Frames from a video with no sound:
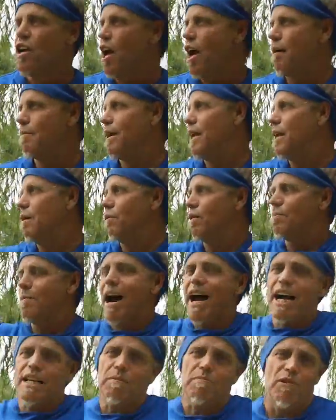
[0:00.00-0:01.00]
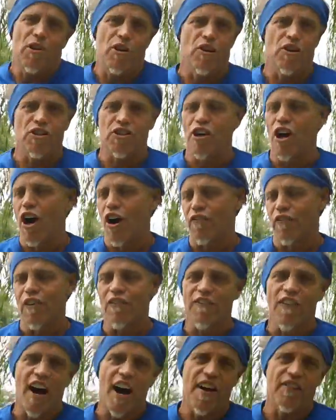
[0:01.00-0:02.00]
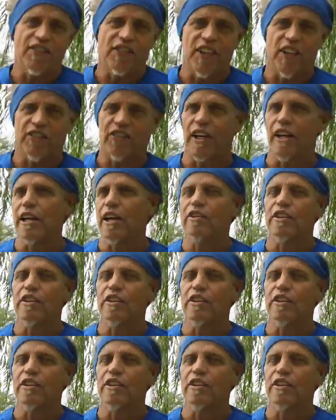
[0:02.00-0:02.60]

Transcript: I mean, he would mass murder us all for 5 cents any day.